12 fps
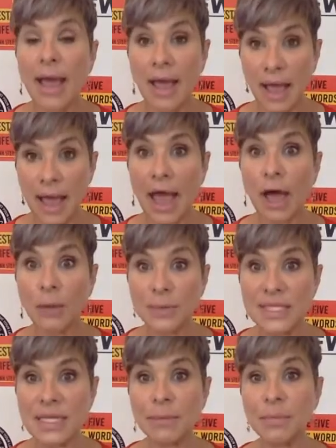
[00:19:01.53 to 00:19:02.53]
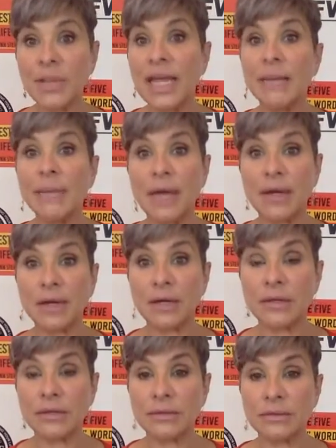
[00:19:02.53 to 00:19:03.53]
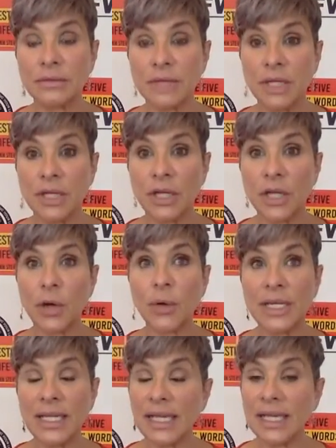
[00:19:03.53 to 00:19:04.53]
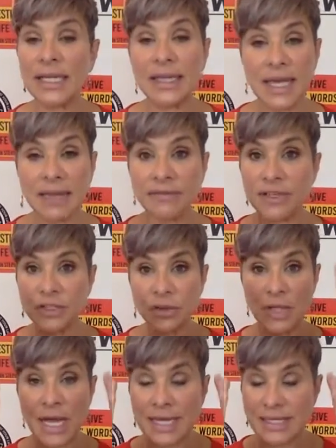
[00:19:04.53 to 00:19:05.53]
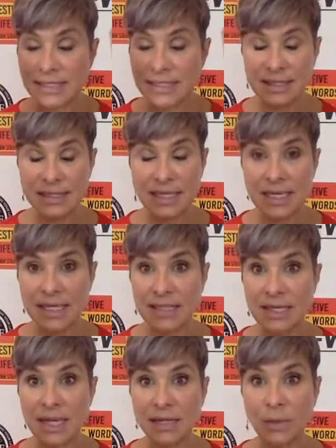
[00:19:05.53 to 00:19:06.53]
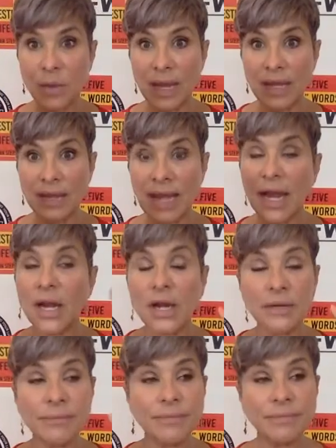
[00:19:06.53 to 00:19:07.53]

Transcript: helps him play better, you know, and he like visualizes things on the way there